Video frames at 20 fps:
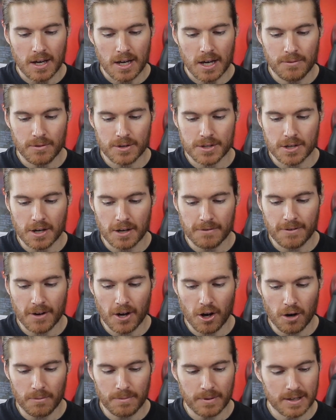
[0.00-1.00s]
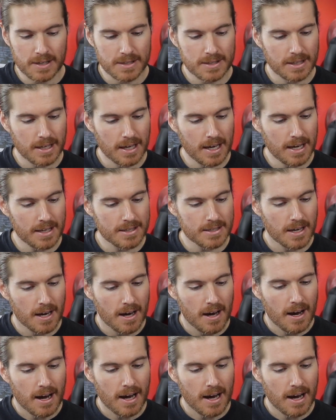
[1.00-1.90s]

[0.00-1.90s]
In return for helping us geeks,